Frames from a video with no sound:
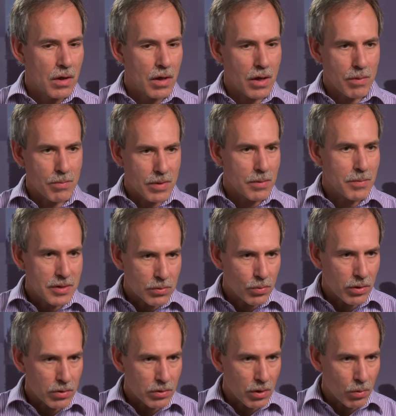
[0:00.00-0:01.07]
Millimeter,
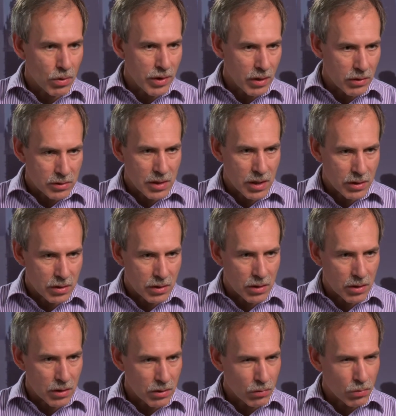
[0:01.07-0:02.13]
we all know what that looks like
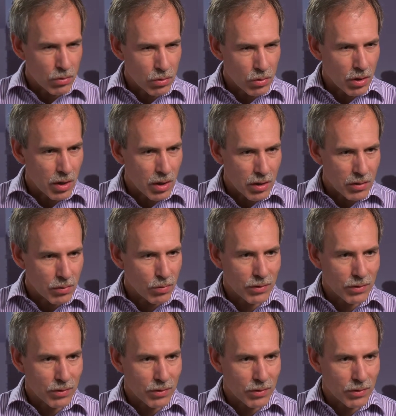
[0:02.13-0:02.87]
on a ruler.